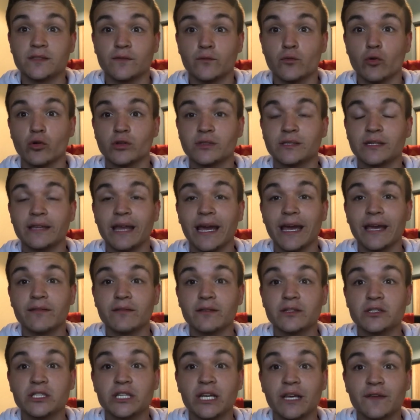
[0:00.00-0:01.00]
Of course, today,
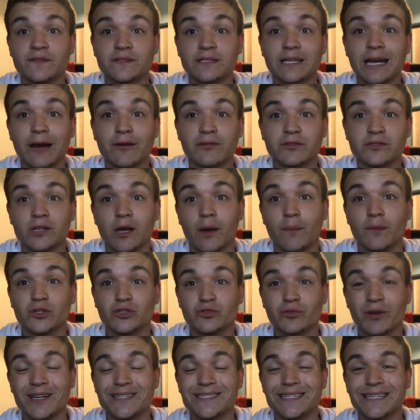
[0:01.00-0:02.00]
the chief scout, Simon
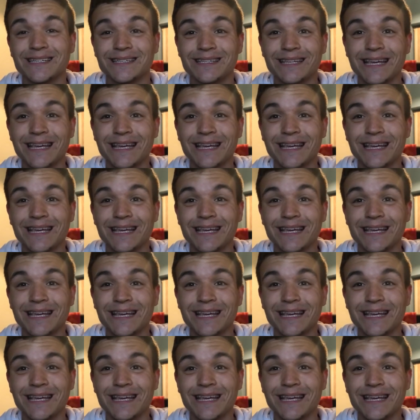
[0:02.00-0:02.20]
Tracey,